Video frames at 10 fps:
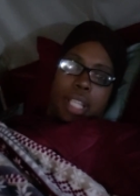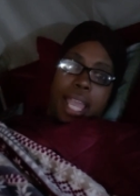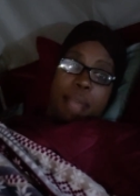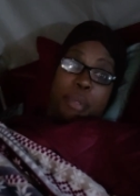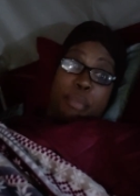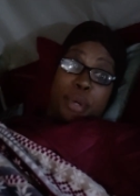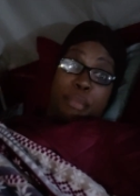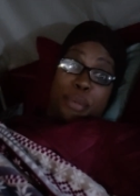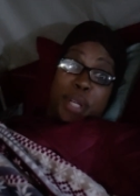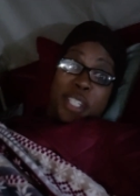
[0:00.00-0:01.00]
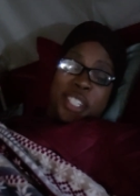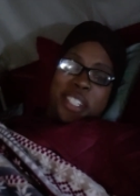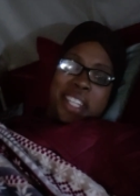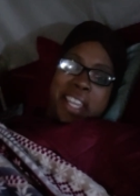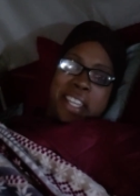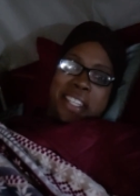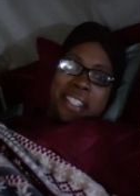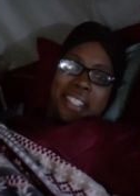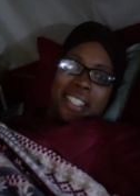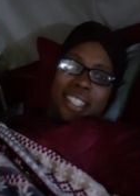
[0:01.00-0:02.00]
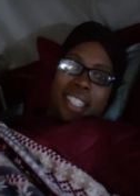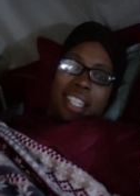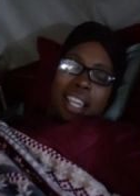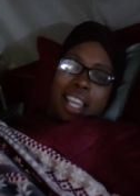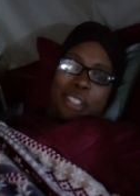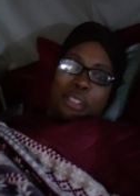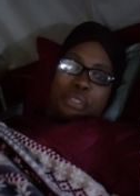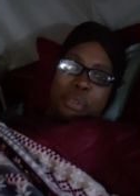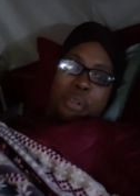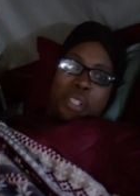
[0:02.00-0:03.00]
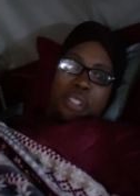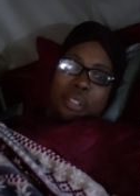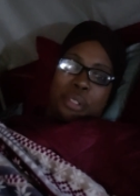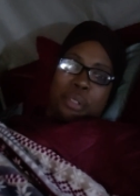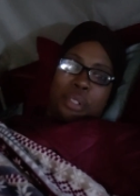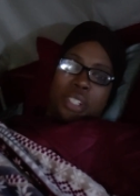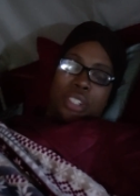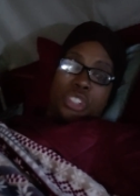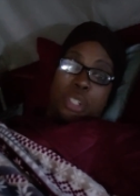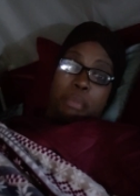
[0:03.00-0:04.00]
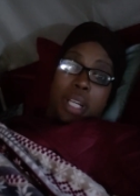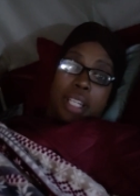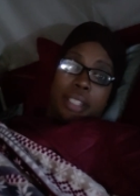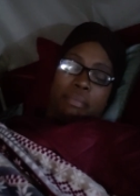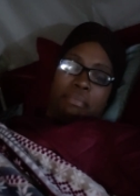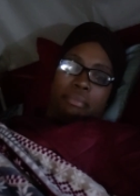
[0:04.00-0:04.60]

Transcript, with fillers: happy preparation day. I look forward to Shabbat.